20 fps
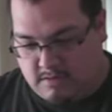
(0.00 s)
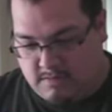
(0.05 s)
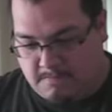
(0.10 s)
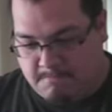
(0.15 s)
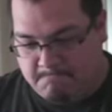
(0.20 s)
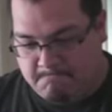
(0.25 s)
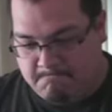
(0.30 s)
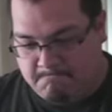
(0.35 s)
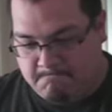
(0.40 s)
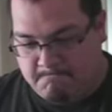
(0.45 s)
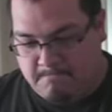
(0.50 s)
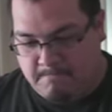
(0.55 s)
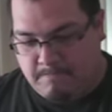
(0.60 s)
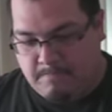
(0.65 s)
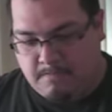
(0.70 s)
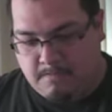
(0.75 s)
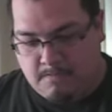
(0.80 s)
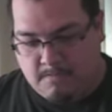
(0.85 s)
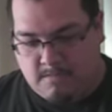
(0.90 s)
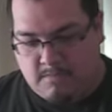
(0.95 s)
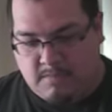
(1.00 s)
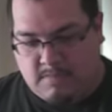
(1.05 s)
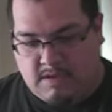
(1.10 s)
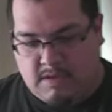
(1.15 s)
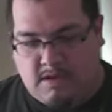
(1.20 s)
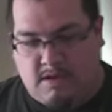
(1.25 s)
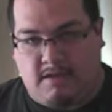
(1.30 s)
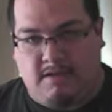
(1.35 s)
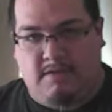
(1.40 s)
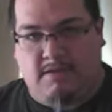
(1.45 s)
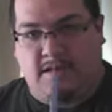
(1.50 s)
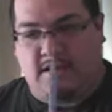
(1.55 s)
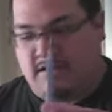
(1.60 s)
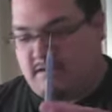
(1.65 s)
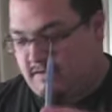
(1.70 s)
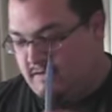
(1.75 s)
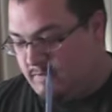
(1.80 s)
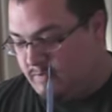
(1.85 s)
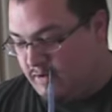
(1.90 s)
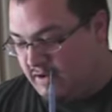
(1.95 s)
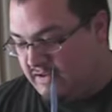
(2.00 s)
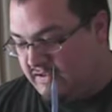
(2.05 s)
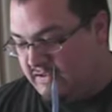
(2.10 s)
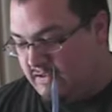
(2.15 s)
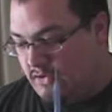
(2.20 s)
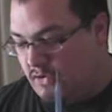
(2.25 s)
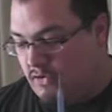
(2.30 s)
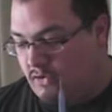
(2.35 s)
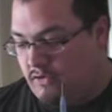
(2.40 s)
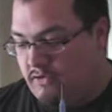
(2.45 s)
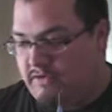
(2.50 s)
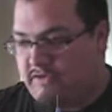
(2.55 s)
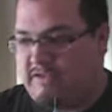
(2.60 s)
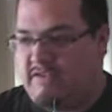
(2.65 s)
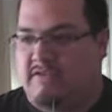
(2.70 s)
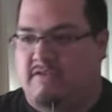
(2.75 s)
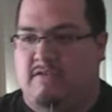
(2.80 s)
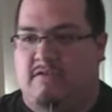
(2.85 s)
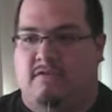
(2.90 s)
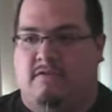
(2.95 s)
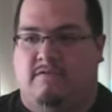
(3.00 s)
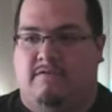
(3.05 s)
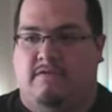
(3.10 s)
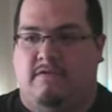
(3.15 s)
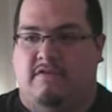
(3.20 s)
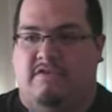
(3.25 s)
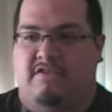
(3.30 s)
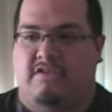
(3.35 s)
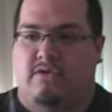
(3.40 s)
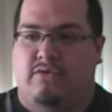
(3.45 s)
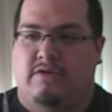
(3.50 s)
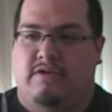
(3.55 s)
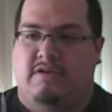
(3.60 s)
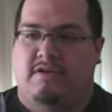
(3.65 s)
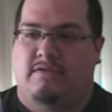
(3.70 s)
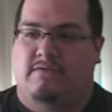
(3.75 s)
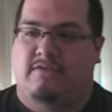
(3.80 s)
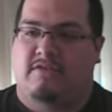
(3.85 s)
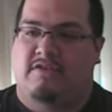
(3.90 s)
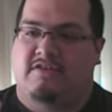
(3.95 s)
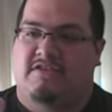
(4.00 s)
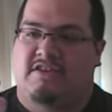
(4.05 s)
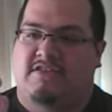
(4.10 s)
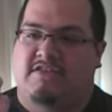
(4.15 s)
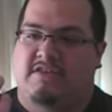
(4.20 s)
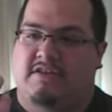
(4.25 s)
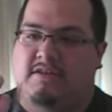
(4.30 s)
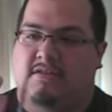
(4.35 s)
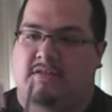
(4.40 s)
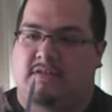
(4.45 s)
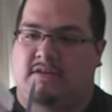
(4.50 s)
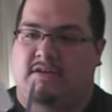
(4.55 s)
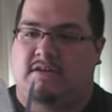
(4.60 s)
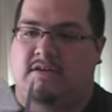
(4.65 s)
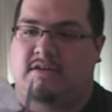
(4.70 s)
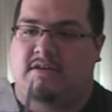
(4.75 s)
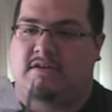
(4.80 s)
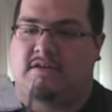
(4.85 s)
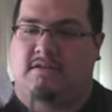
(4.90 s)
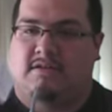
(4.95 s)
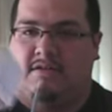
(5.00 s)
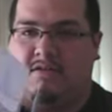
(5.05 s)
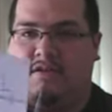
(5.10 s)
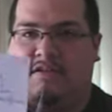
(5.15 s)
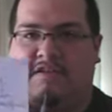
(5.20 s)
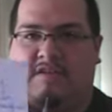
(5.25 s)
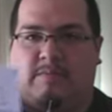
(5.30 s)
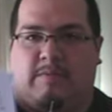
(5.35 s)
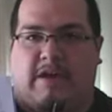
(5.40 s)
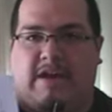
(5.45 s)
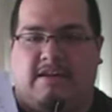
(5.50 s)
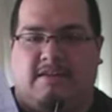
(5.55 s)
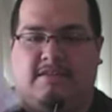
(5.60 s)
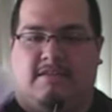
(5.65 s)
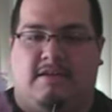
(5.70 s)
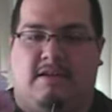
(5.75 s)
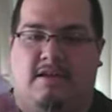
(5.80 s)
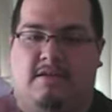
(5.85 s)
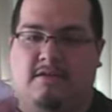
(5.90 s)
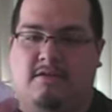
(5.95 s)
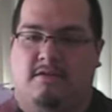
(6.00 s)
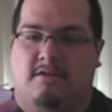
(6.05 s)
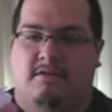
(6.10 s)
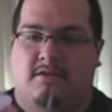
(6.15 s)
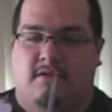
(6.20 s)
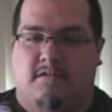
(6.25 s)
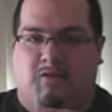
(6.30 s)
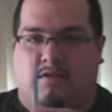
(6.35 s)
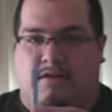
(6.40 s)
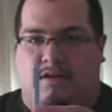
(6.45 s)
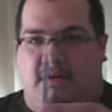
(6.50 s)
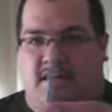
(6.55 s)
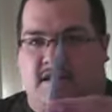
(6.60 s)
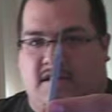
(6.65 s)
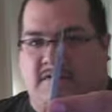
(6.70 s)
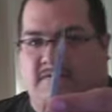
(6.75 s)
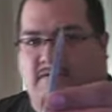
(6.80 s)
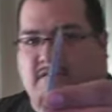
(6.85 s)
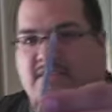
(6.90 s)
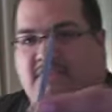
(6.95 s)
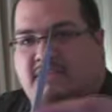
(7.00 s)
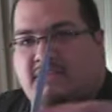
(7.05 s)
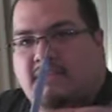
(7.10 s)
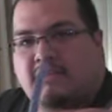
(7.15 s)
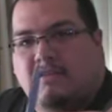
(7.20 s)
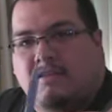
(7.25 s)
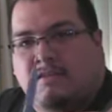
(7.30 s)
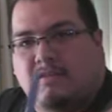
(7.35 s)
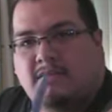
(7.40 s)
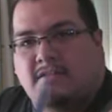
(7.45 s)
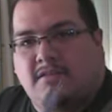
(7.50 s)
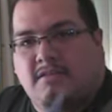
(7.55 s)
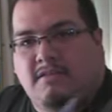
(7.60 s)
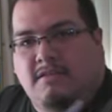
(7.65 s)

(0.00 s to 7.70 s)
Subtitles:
And then to punch the holes for stitching the spine together, I have this